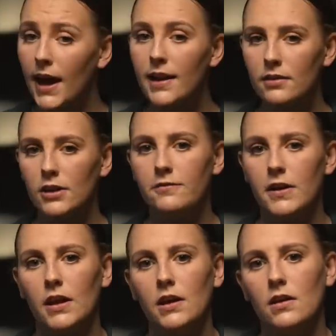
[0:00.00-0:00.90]
It is a good
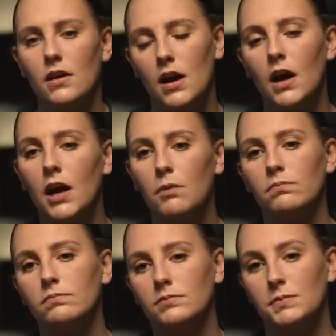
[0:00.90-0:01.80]
feeling,
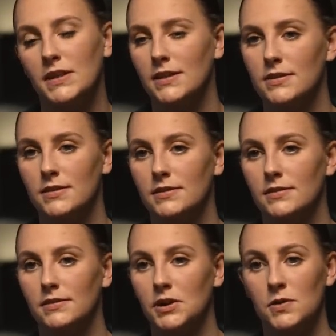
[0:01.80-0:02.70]
um, because
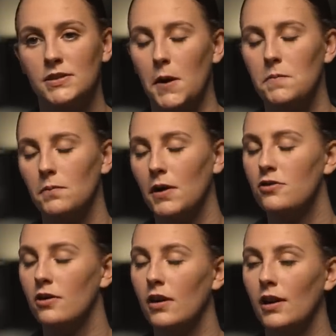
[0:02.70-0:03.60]
there was times in my
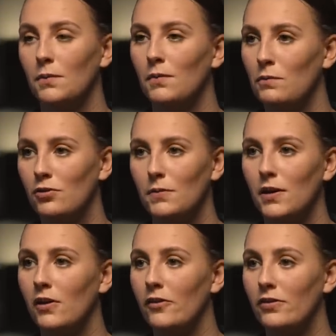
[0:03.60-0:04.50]
journey, and I'm, I'm sure
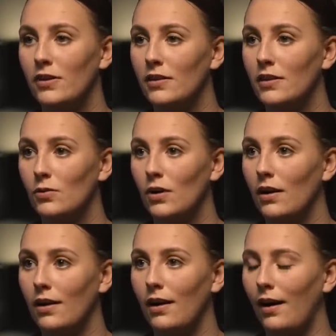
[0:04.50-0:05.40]
Peter you've seen this,
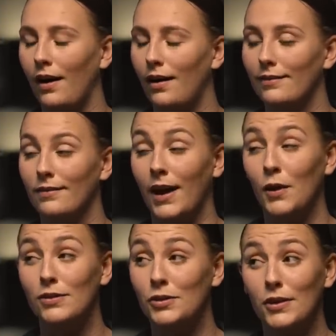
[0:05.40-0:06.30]
where I
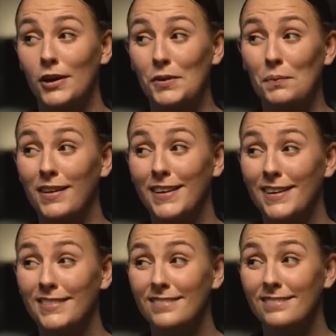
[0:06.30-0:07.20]
was told I couldn't play
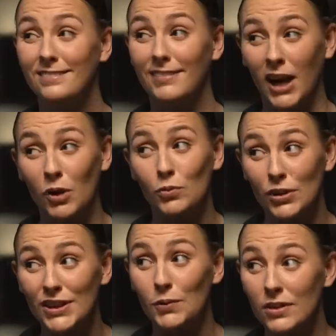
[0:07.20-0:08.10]
again. Like I
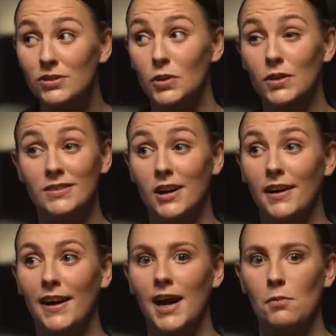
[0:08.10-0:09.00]
really was told it's not
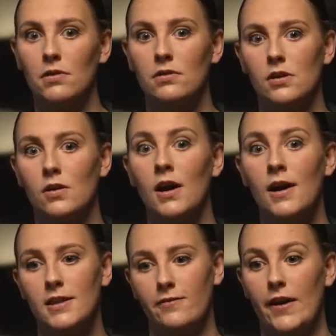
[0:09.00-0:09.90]
going to happen, so
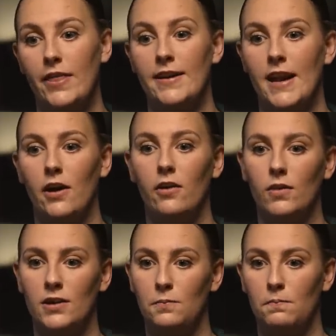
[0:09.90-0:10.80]
the fact that
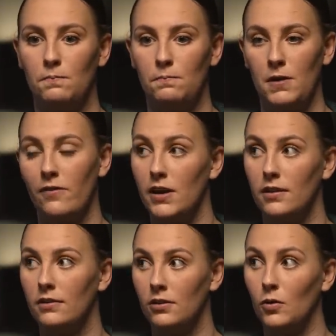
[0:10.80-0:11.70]
now it's
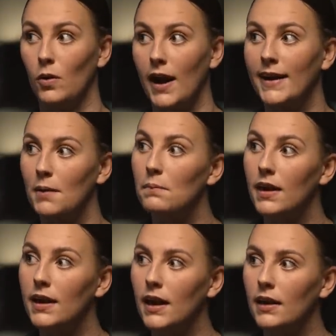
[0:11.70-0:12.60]
pivoted to where I can
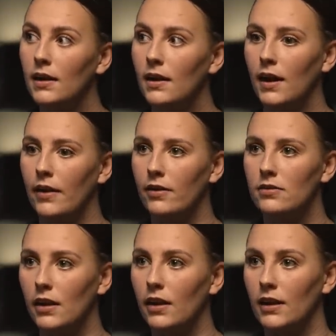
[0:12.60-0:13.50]
play again, and they're
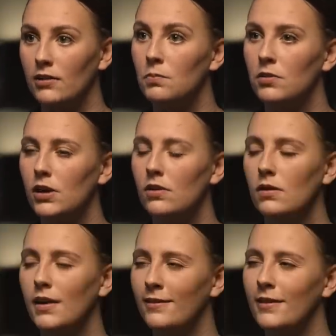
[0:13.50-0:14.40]
saying like it's up to you.
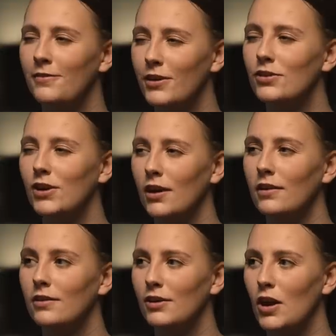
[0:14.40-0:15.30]
It, it feels
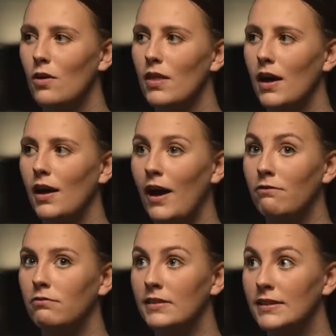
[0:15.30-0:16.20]
good to know that
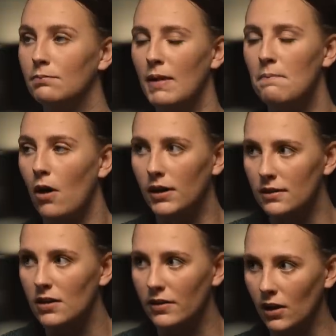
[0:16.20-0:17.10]
I've my
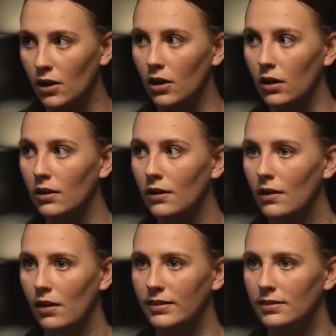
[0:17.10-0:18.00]
body's done the unheard.
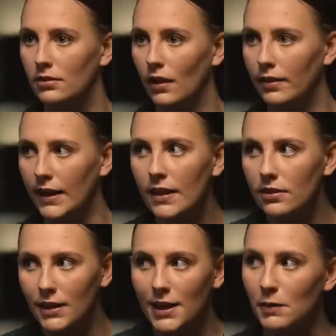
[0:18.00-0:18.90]
Like they
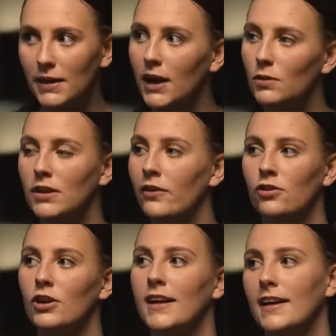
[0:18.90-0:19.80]
didn't think my neck was
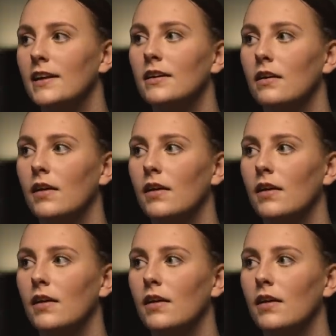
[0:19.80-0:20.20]
actually going to heal.